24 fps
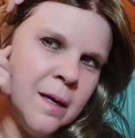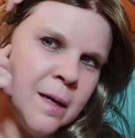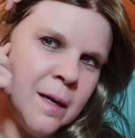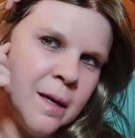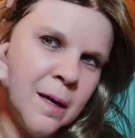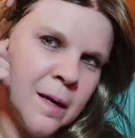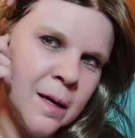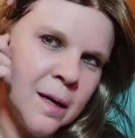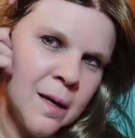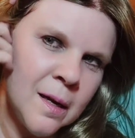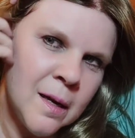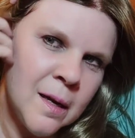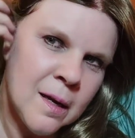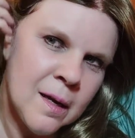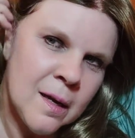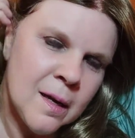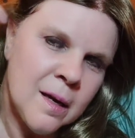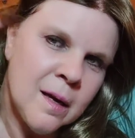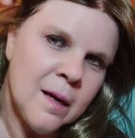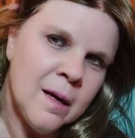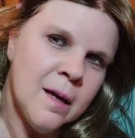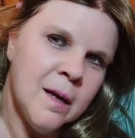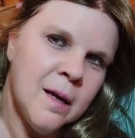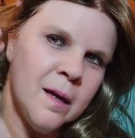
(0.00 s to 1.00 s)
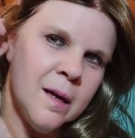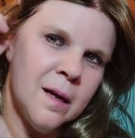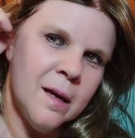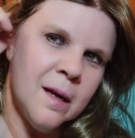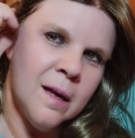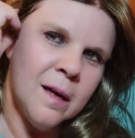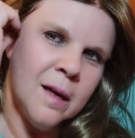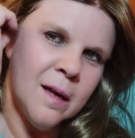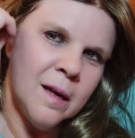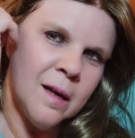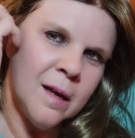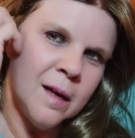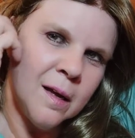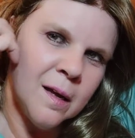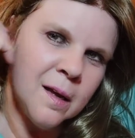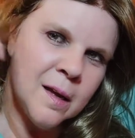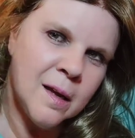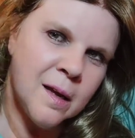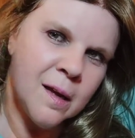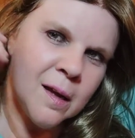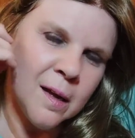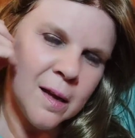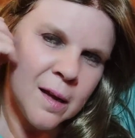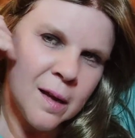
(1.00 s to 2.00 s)

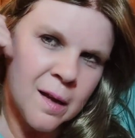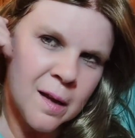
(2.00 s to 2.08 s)
No one is speaking in this clip.